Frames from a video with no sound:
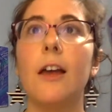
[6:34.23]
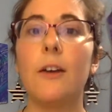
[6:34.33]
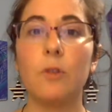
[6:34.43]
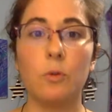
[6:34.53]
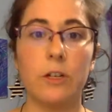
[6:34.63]

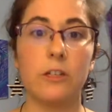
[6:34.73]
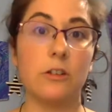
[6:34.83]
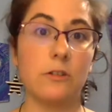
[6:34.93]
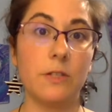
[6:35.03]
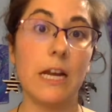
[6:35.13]
everyone
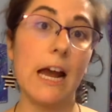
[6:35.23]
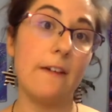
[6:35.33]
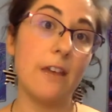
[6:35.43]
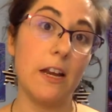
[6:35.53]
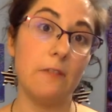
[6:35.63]
deserves to
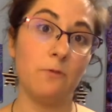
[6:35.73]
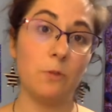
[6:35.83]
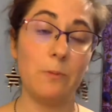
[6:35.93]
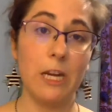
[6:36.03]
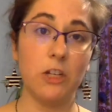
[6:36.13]
have that
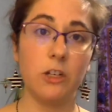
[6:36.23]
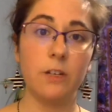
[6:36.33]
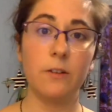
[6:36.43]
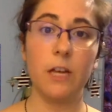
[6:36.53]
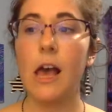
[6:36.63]

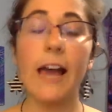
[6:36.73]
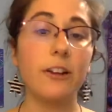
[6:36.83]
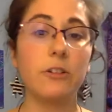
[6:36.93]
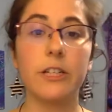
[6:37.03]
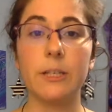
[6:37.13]
information. I
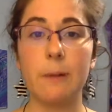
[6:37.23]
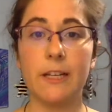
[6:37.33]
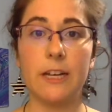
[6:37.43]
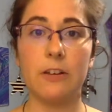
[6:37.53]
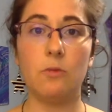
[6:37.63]
don't
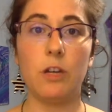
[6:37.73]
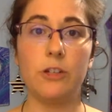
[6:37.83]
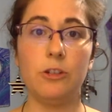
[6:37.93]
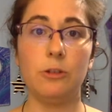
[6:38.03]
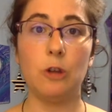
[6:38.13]
expect anyone
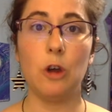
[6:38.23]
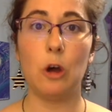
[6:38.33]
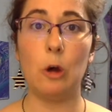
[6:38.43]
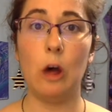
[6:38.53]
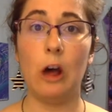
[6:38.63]
to
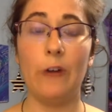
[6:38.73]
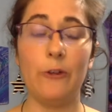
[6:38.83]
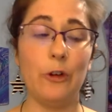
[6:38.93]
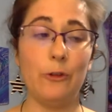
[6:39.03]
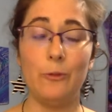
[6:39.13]
go off
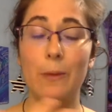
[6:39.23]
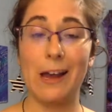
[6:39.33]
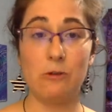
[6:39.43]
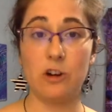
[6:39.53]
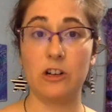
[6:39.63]
of
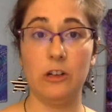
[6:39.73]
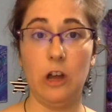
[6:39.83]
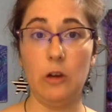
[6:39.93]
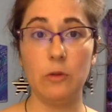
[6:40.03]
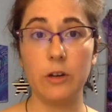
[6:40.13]
my word
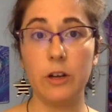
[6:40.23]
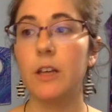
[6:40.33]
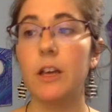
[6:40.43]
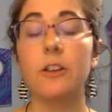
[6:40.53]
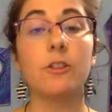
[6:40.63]
alone.
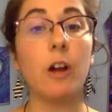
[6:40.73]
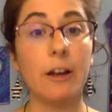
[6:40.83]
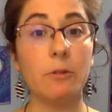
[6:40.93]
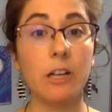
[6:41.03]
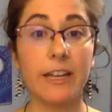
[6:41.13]
So I
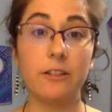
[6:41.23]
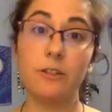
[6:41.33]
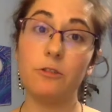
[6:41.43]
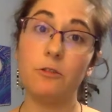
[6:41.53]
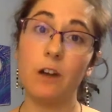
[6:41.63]
would like to
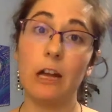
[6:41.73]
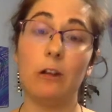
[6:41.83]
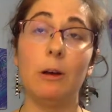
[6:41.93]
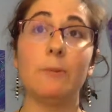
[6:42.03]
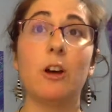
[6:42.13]
do a
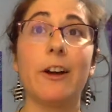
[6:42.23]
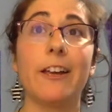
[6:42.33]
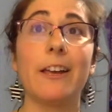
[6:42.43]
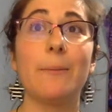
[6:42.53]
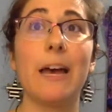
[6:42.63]
follow-up
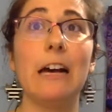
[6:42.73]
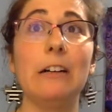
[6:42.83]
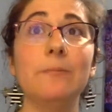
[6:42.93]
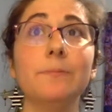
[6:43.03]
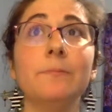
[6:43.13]
talking
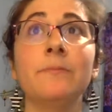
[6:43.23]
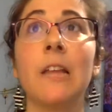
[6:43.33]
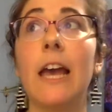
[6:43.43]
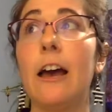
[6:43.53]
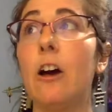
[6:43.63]
about
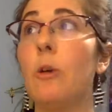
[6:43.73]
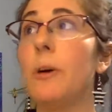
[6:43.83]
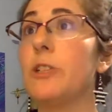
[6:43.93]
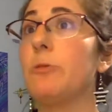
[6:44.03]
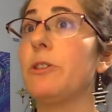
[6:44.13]
how
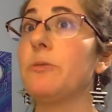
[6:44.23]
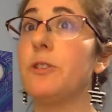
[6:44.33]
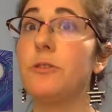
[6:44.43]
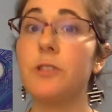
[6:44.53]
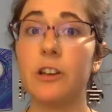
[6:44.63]
much we can
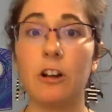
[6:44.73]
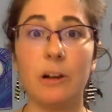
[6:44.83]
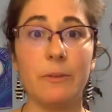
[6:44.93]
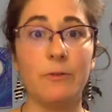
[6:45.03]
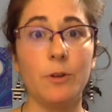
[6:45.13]
reduce our
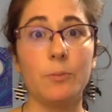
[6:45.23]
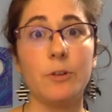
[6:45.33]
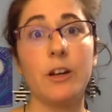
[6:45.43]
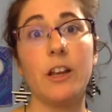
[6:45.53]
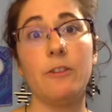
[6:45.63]
carbon
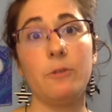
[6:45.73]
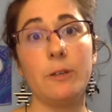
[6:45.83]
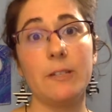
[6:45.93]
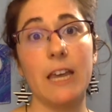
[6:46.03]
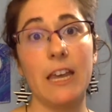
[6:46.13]
footprint if we
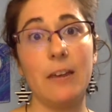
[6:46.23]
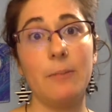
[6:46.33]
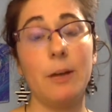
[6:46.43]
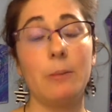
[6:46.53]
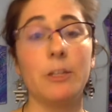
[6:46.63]
take
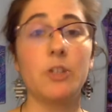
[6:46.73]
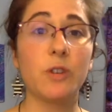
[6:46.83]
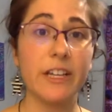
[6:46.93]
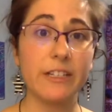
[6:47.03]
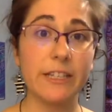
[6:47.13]
public
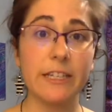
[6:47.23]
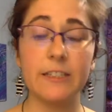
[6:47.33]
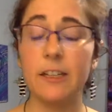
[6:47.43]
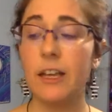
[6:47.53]
transit